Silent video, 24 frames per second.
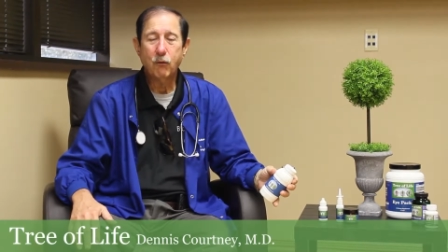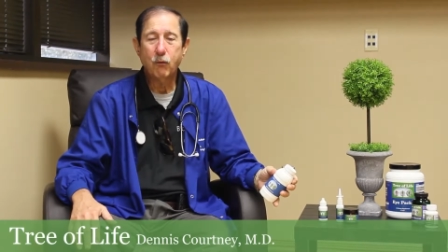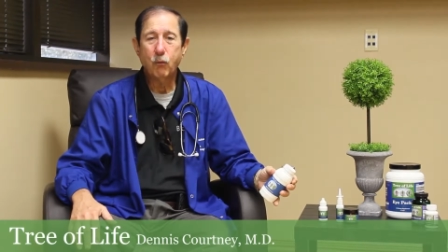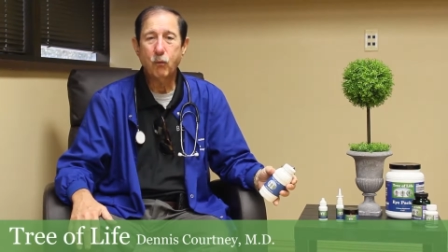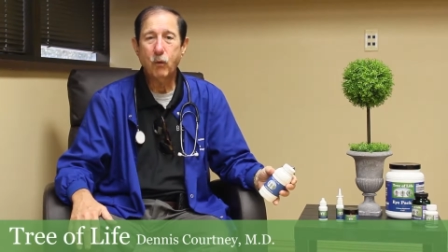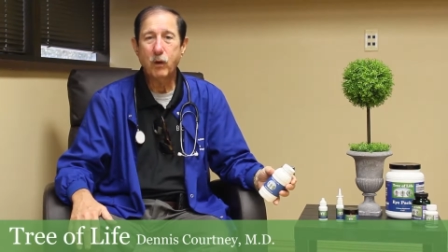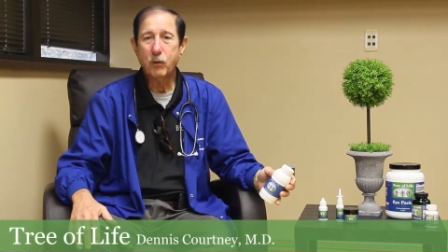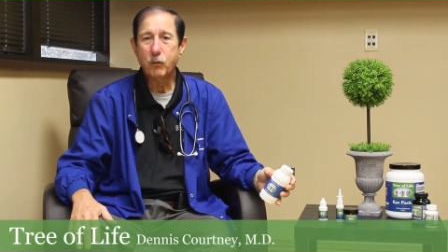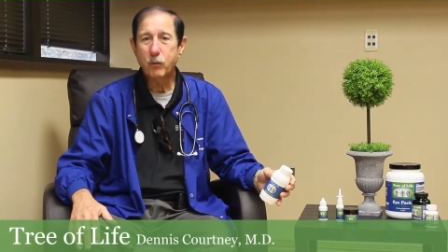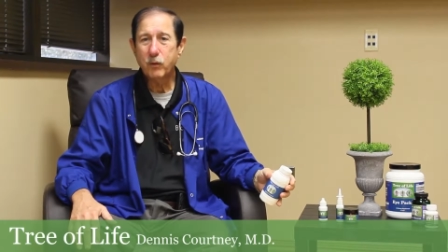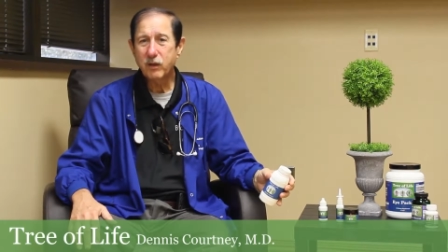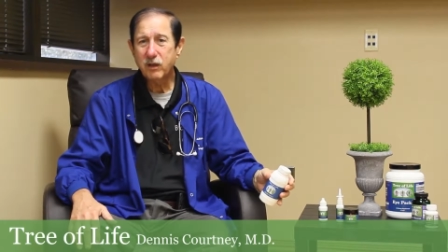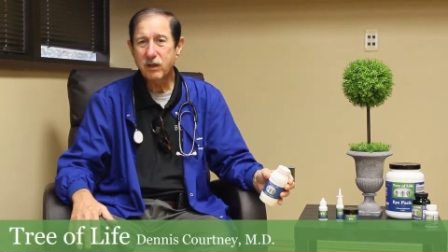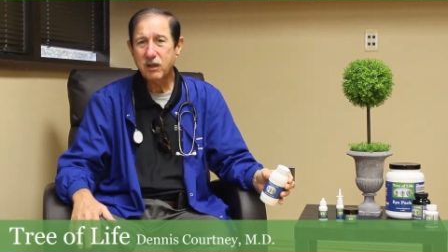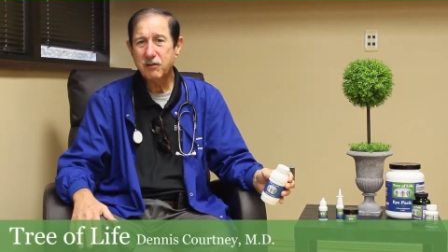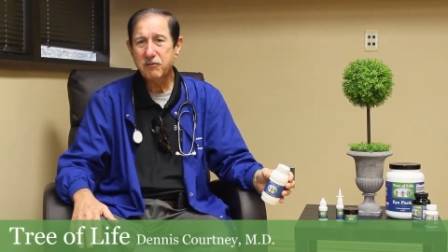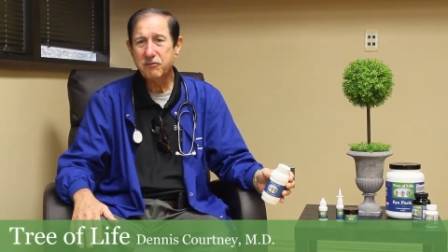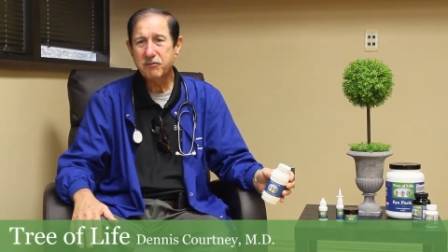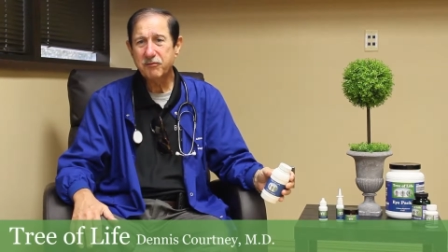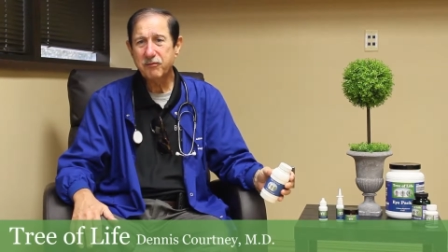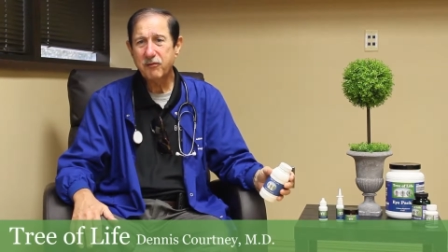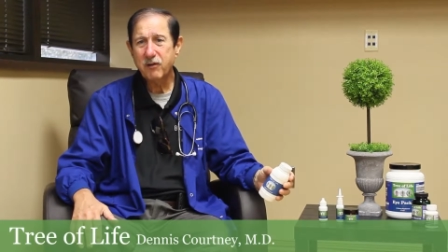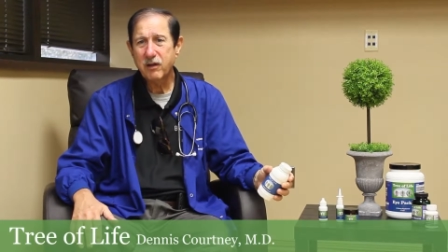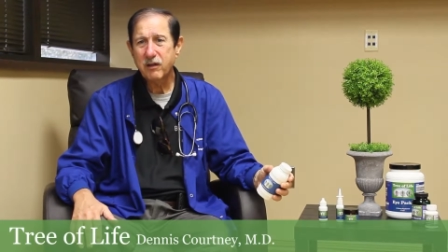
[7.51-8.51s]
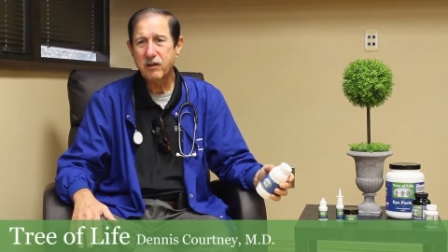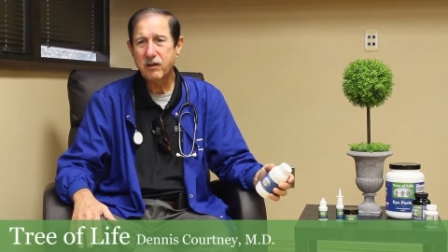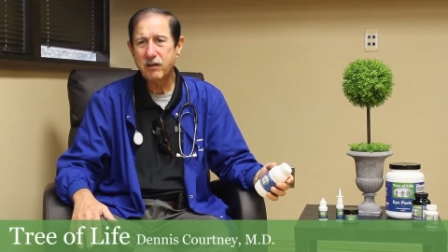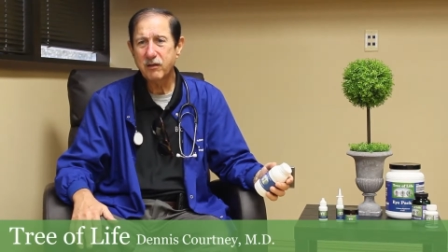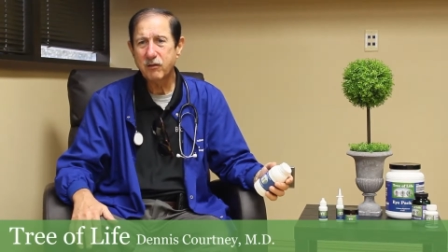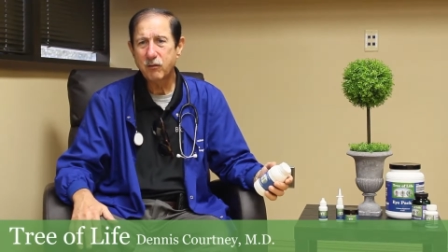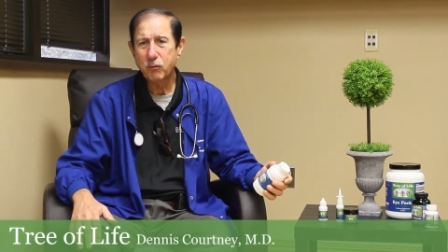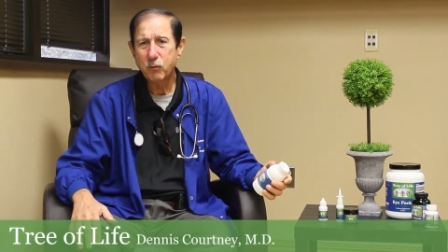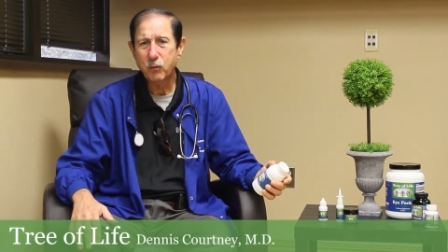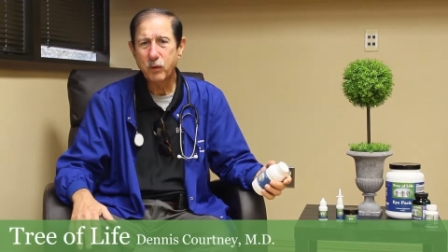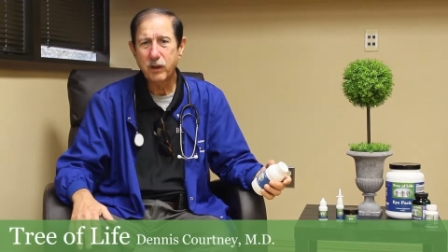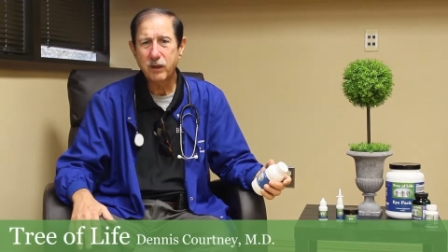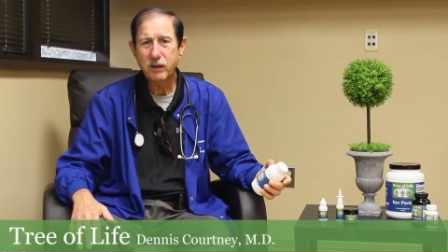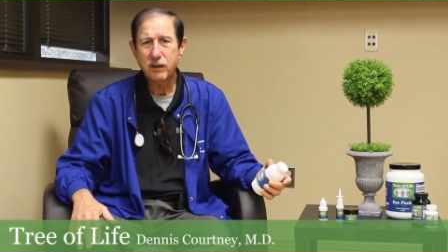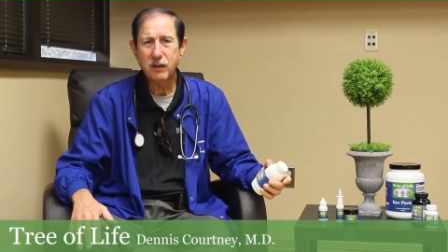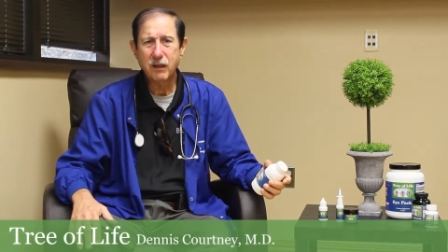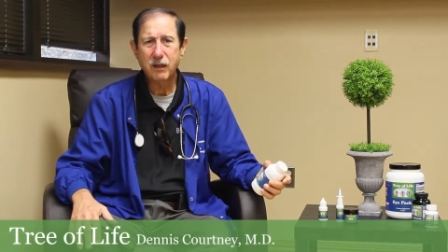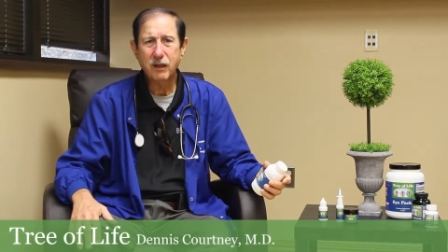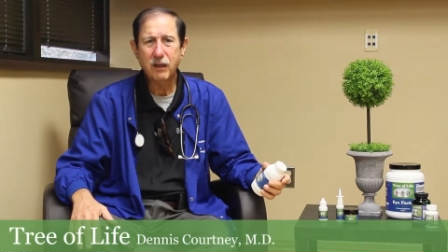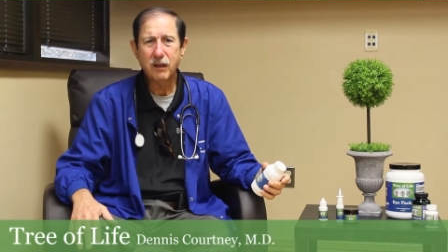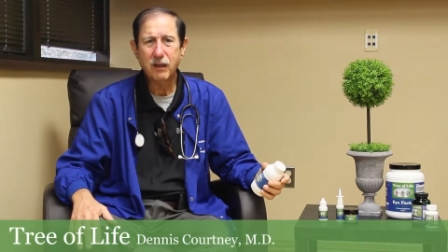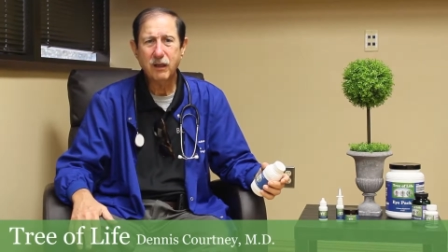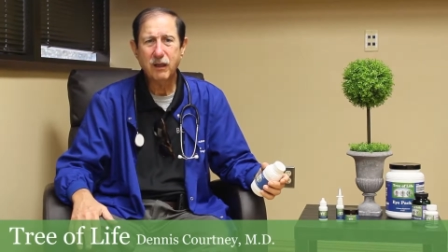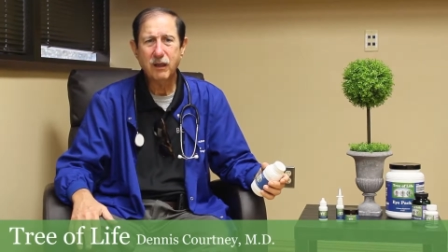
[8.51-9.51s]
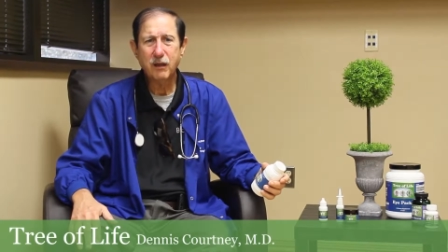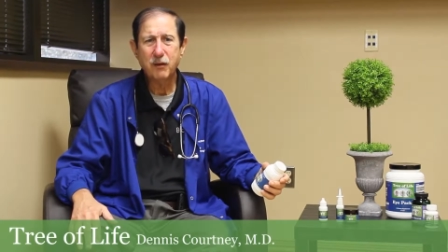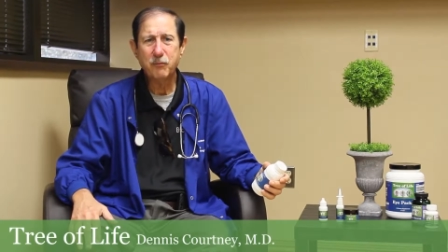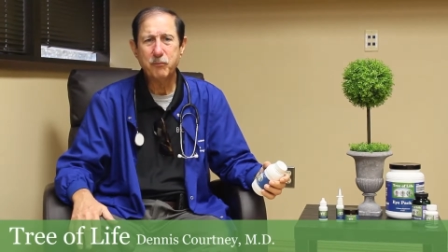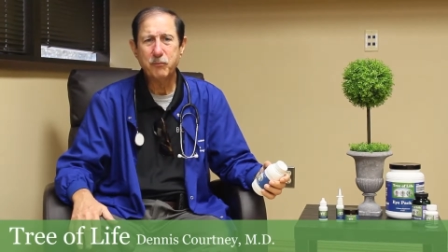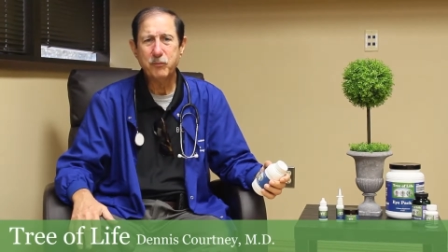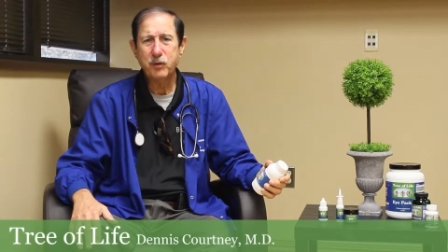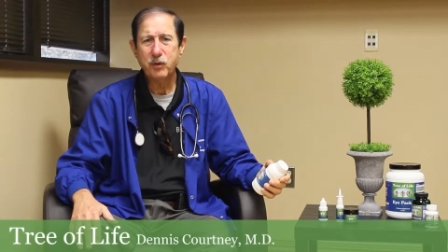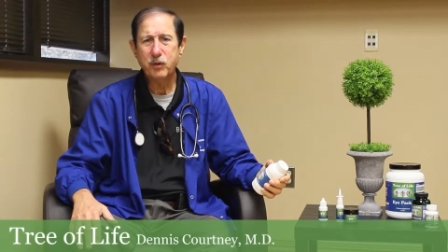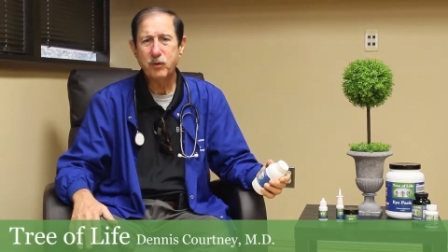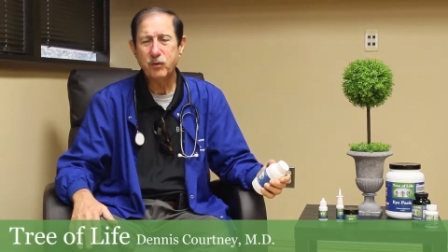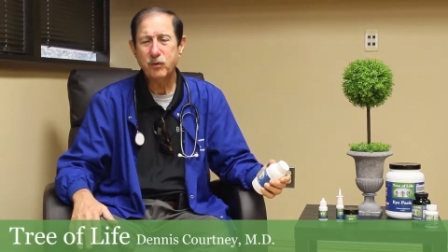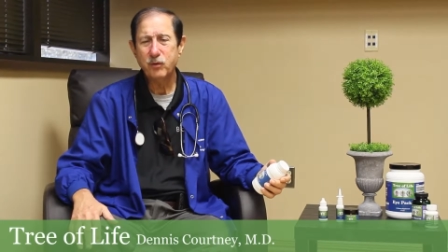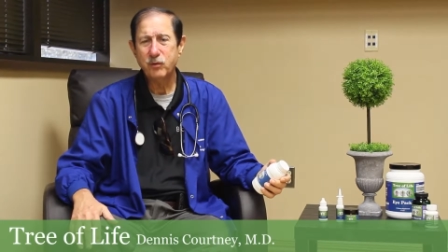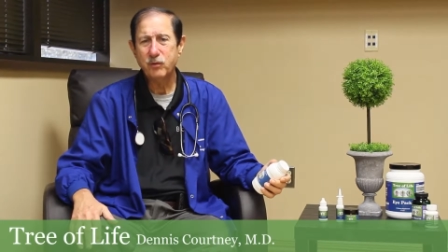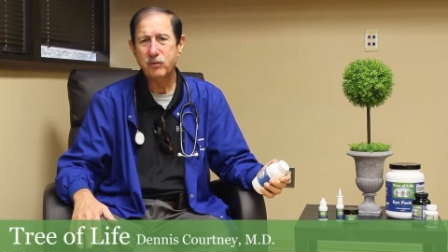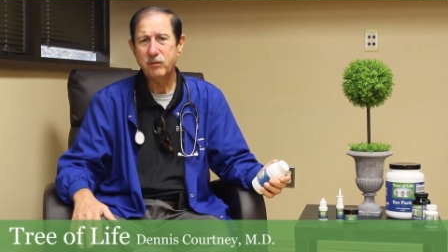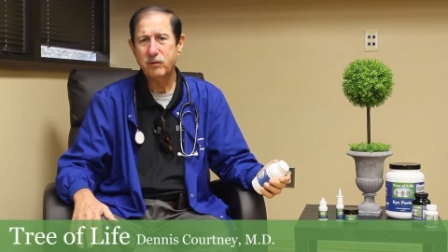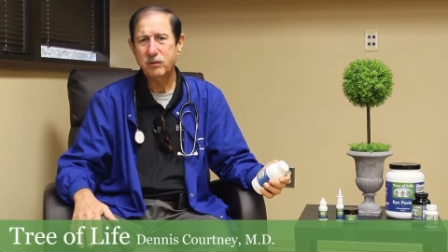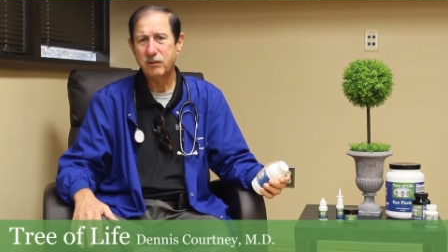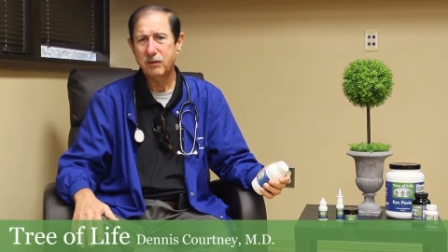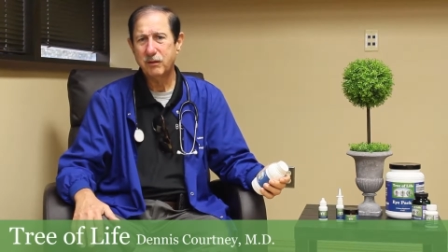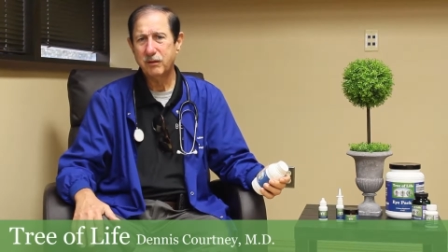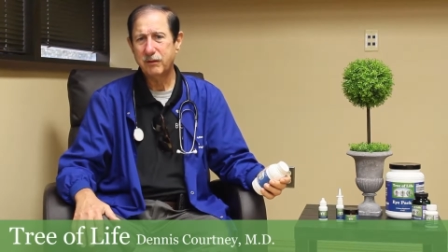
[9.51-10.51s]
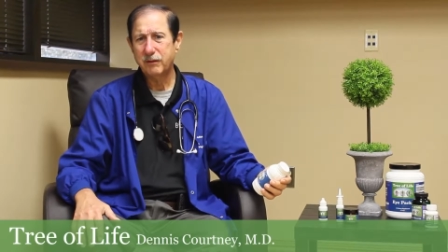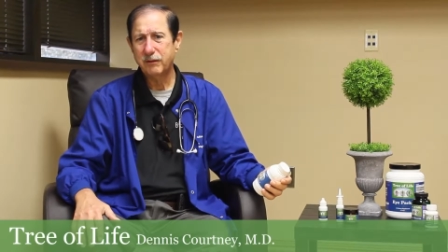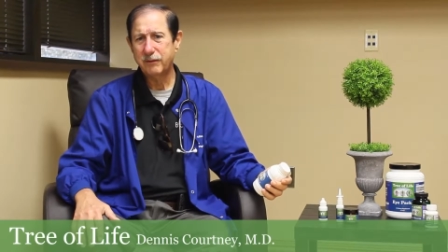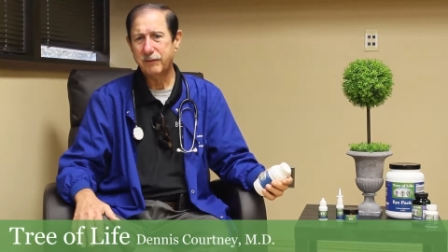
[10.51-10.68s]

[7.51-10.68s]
when we're confronted with immune